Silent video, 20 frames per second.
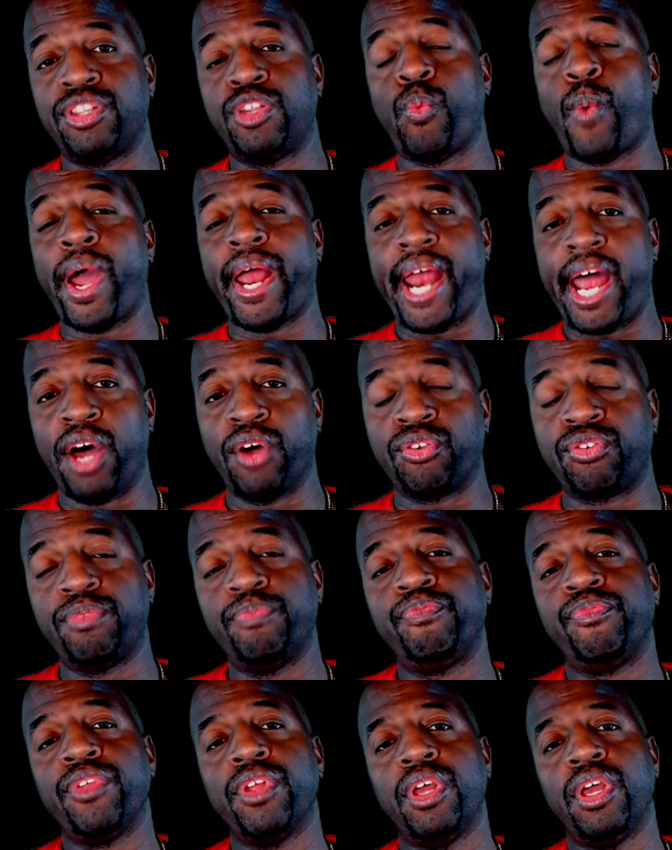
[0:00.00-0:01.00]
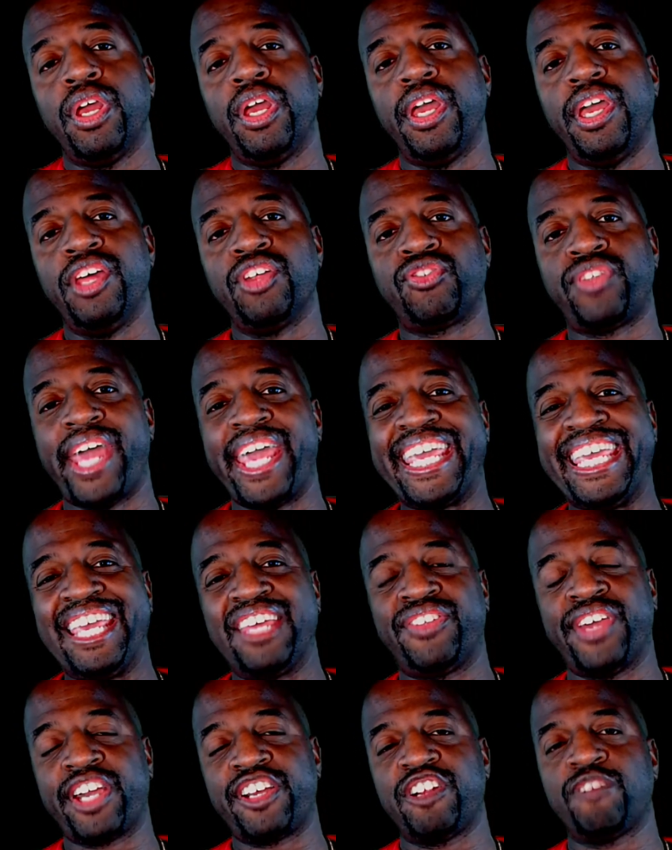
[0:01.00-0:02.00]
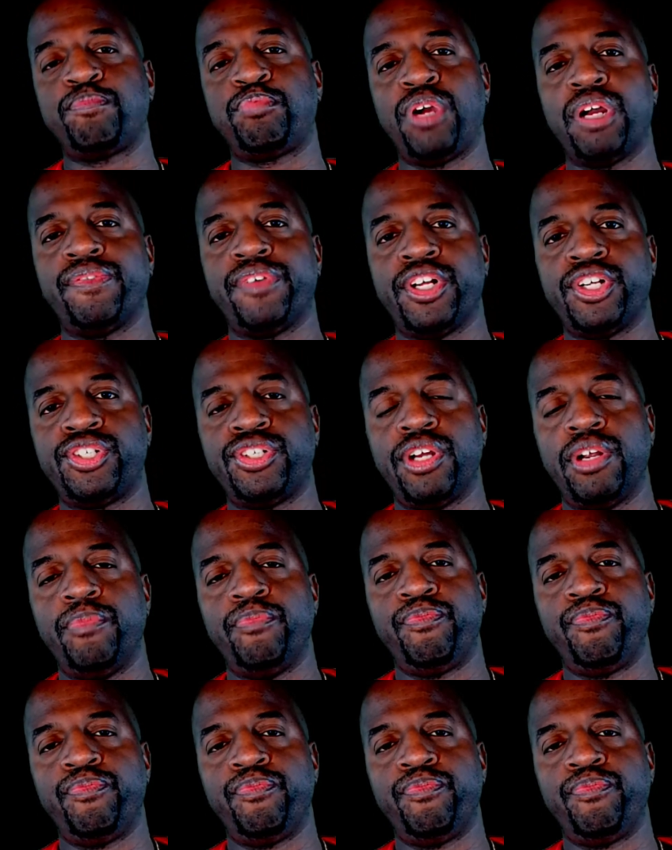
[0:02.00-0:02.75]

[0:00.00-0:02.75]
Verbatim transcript: the white house is taking executive privilege